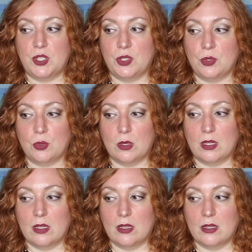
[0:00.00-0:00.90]
to
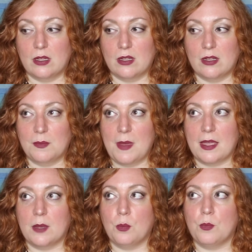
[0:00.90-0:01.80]

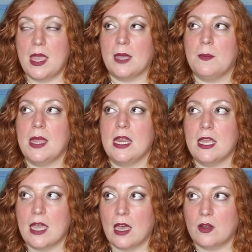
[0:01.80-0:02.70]
make
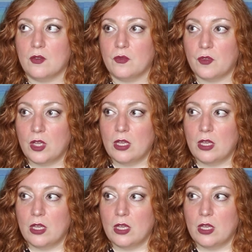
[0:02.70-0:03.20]
meaning out of